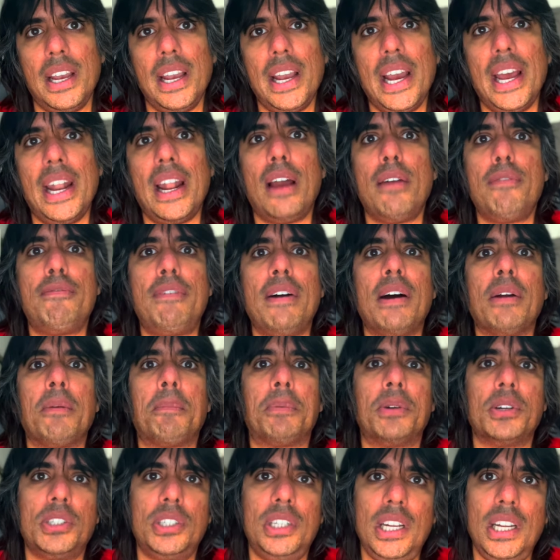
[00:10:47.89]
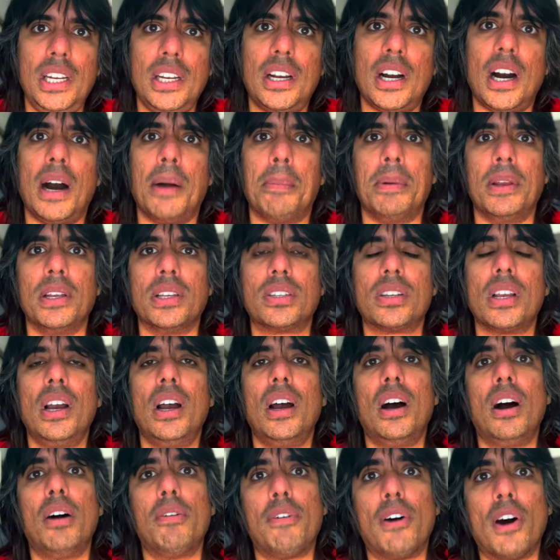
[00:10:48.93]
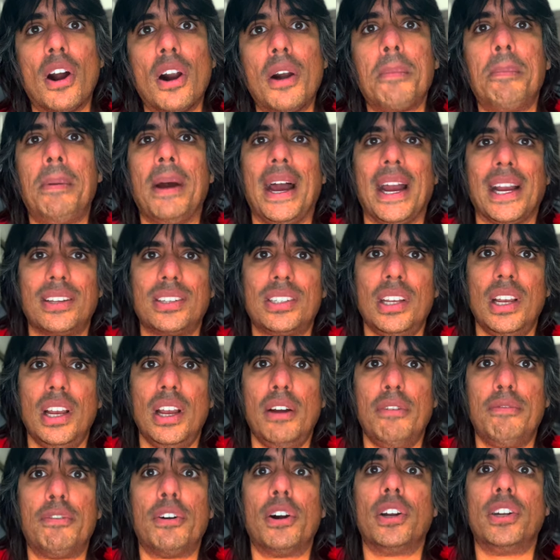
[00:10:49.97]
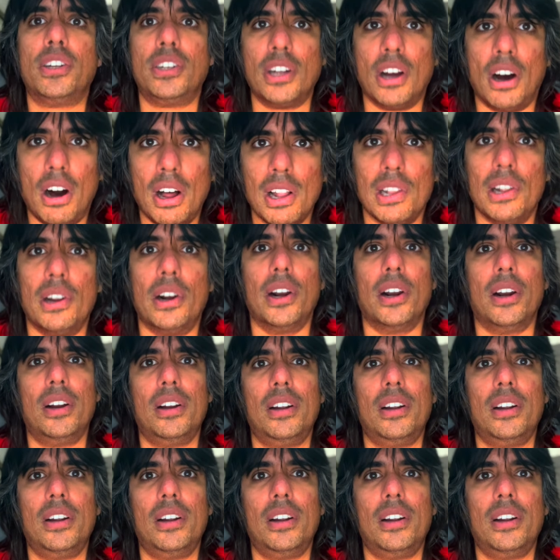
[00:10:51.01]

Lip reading: And I found pristine copies of hardbacks for $1.